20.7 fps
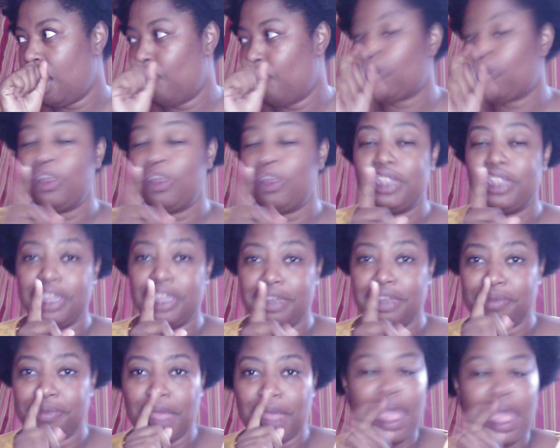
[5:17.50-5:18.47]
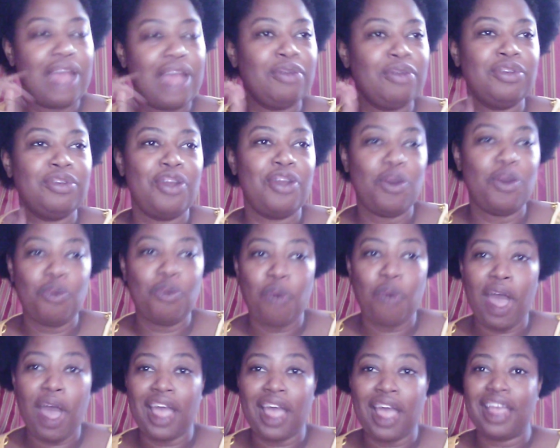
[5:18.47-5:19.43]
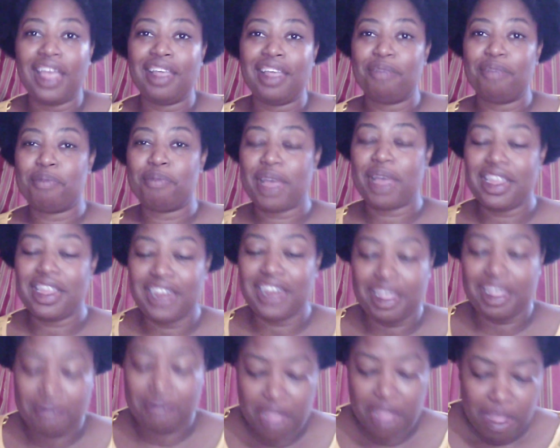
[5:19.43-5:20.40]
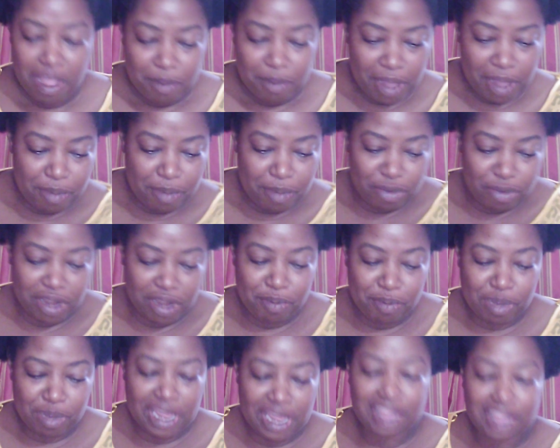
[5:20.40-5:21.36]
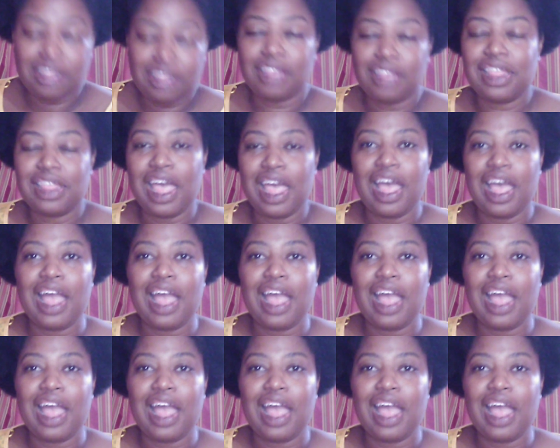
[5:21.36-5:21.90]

Brooklyn, I don't know why my brain blanked on that.